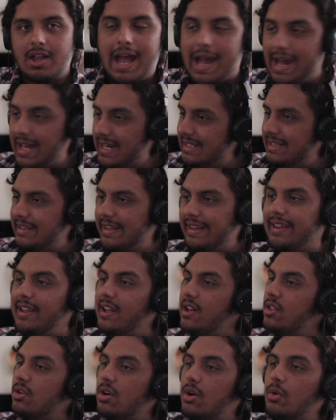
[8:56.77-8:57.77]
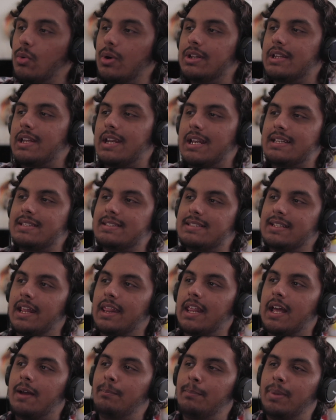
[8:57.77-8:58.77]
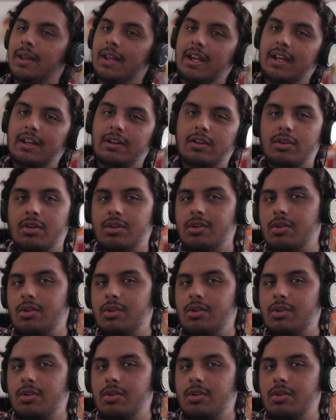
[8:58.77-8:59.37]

in nowhere did I see that plane